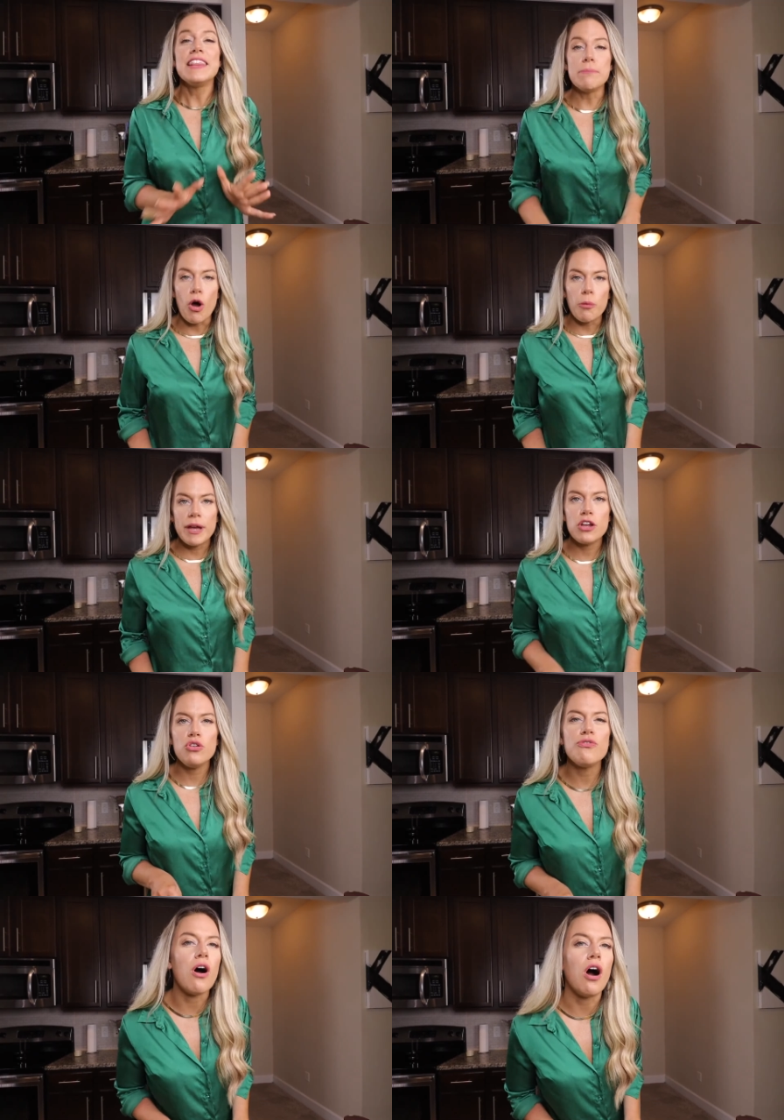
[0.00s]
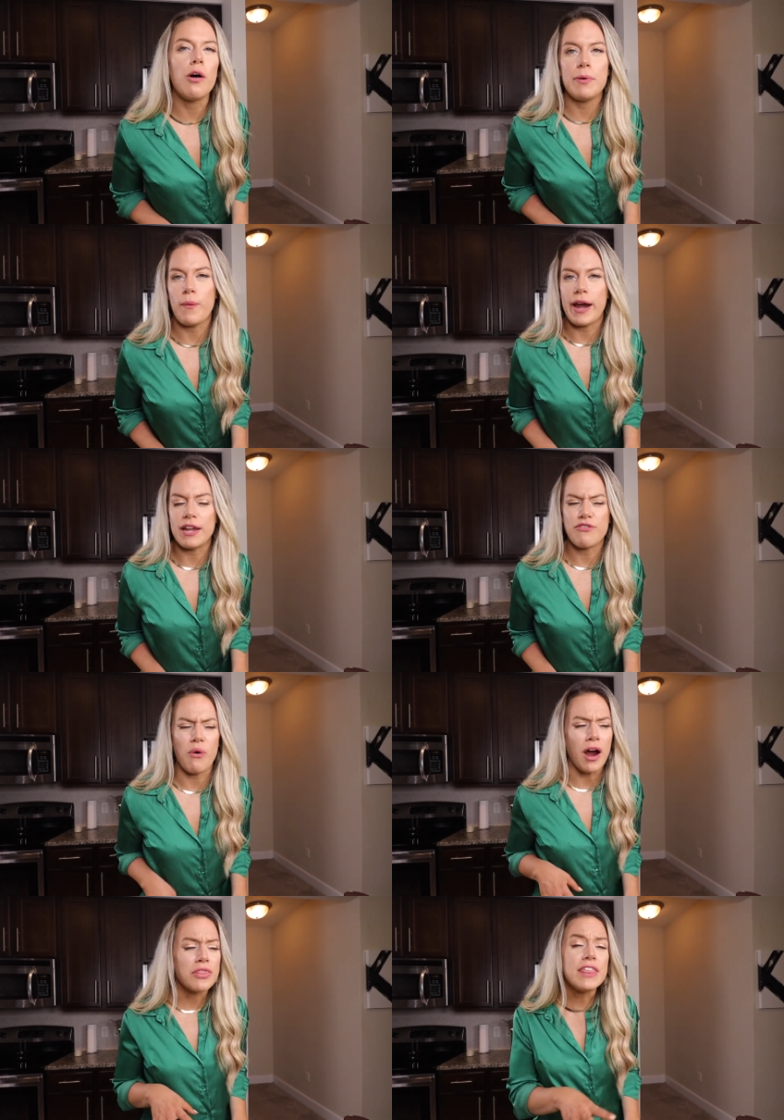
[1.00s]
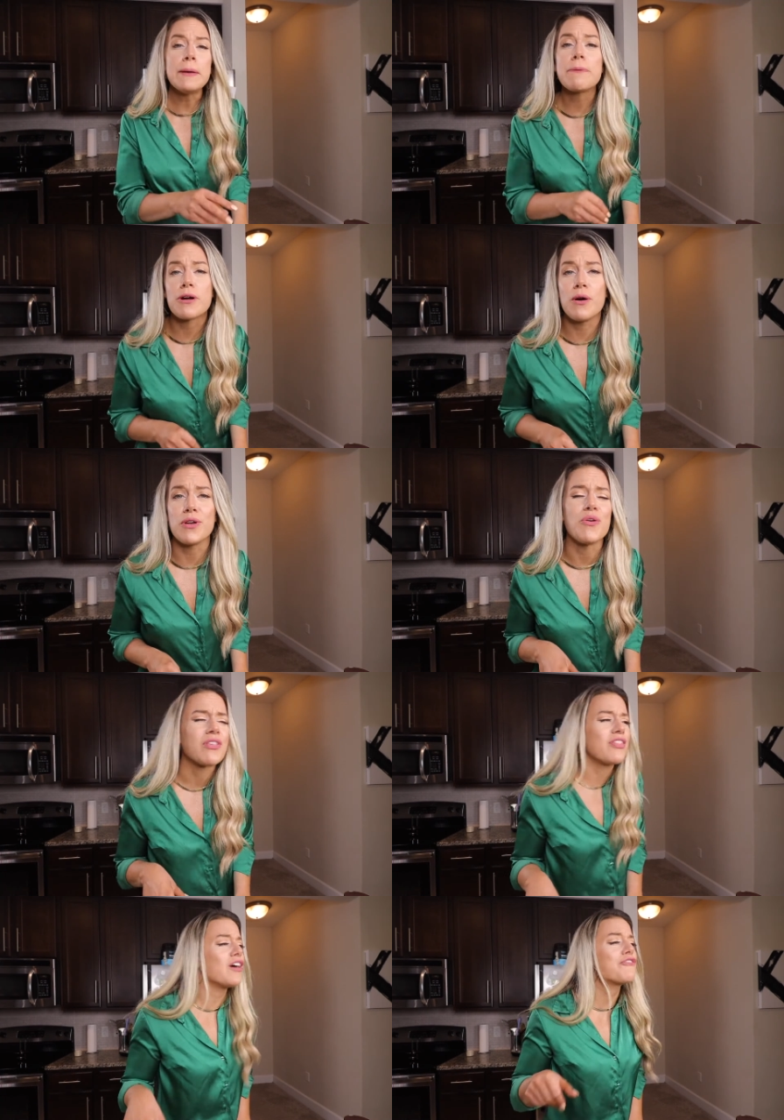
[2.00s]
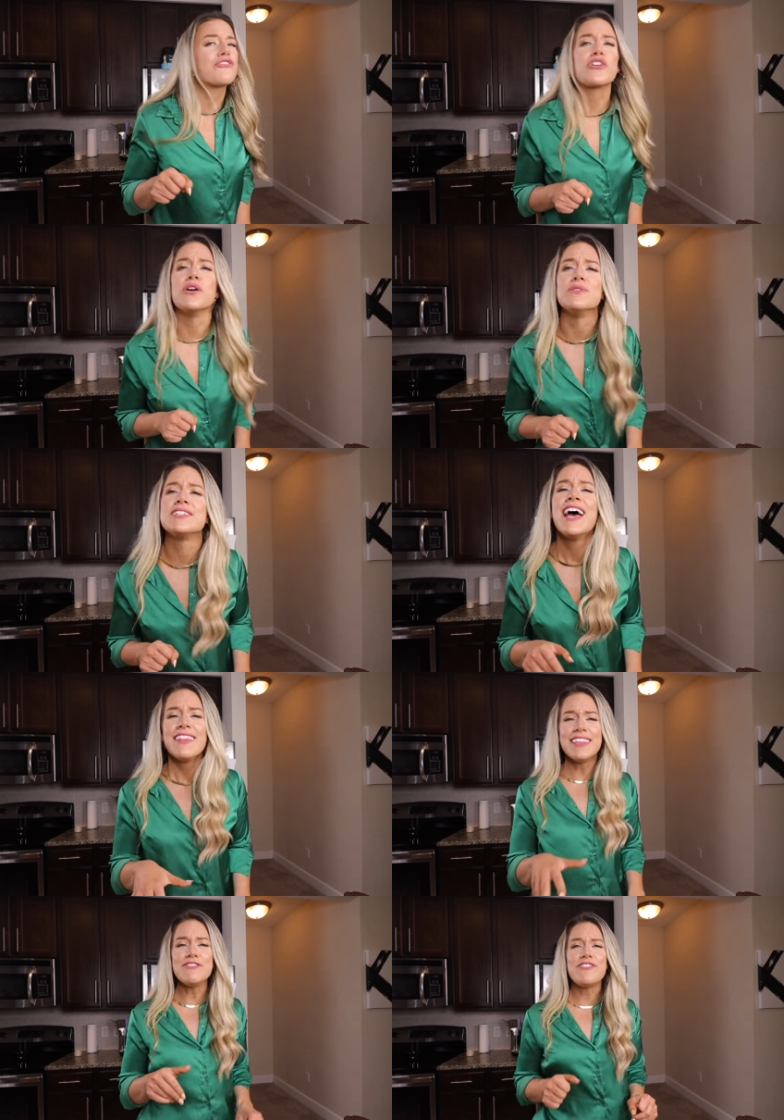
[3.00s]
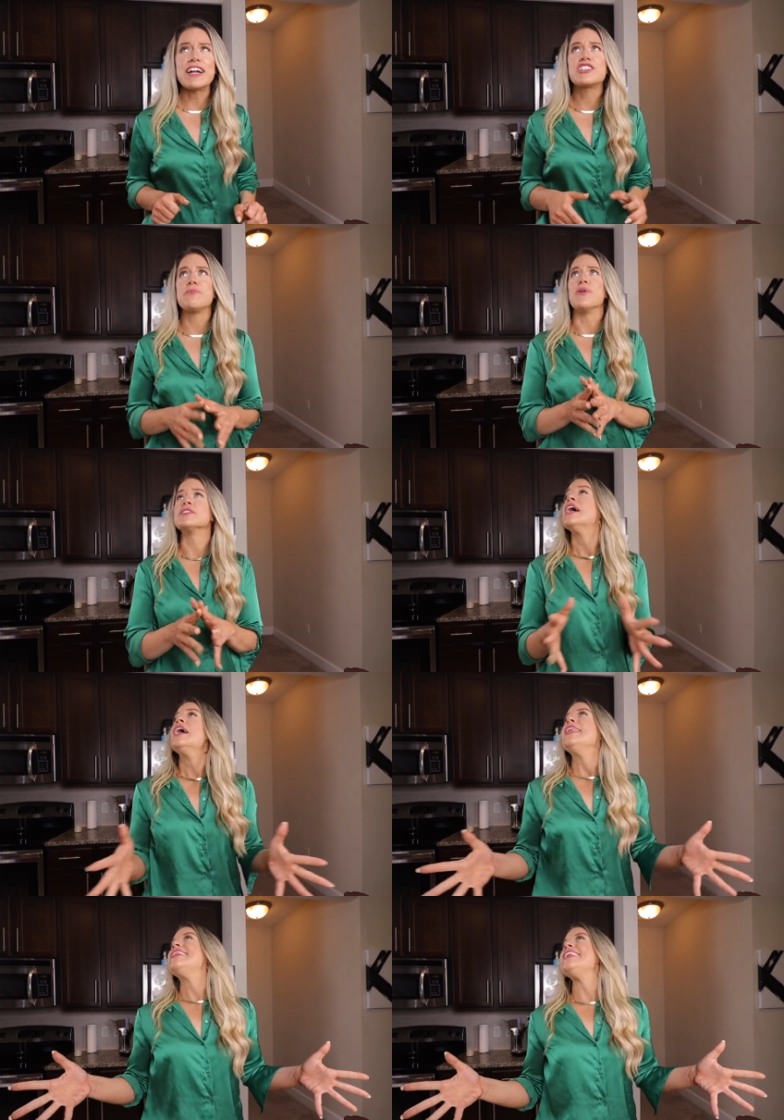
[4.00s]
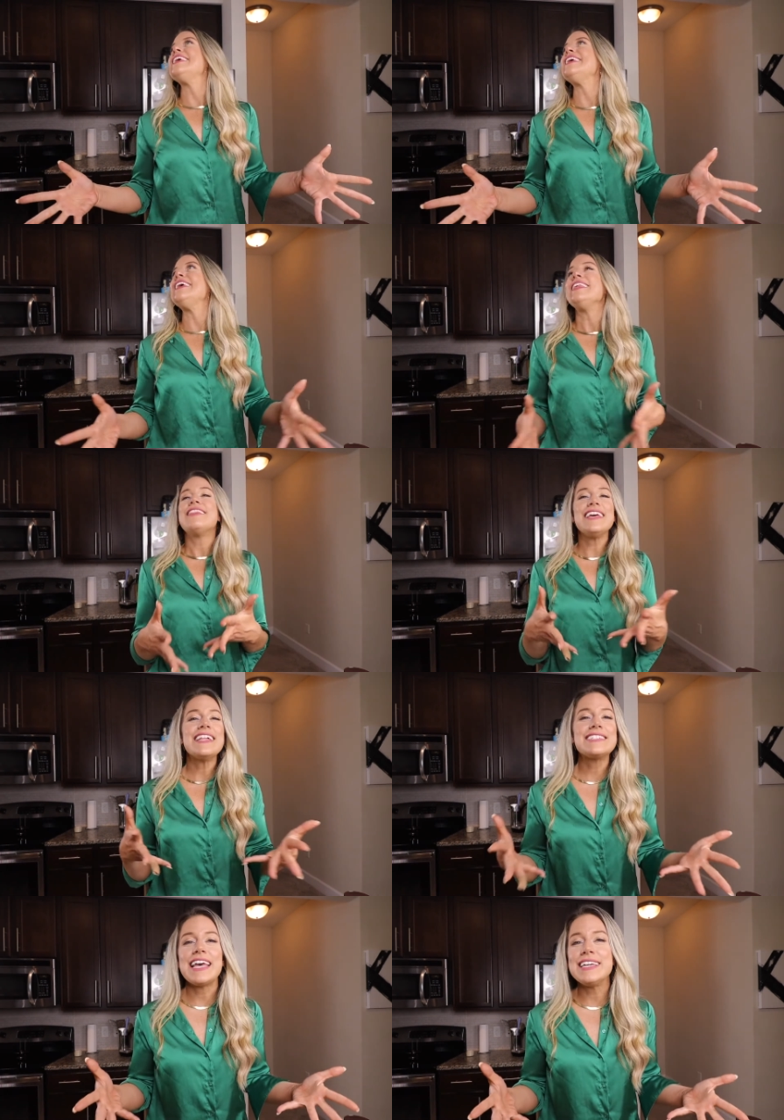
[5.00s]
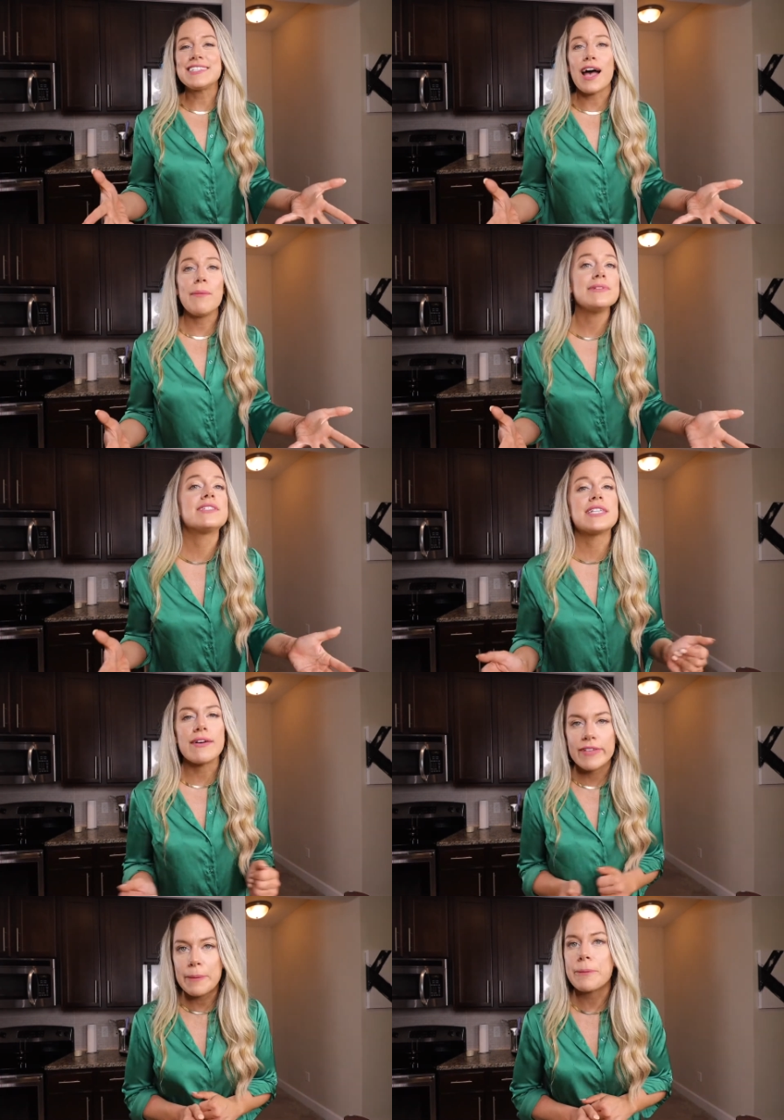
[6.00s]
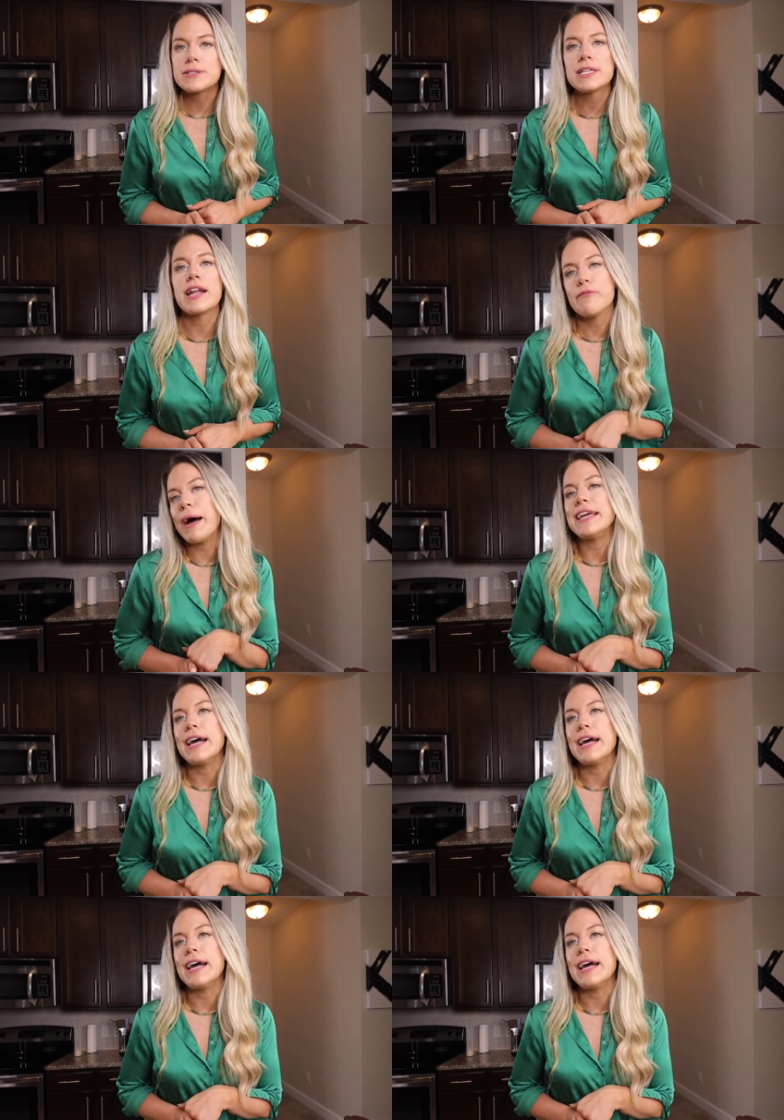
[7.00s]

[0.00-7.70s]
the moment you've all been waiting for the produce, the fruits, the vegetables, the thing that takes up 70% of my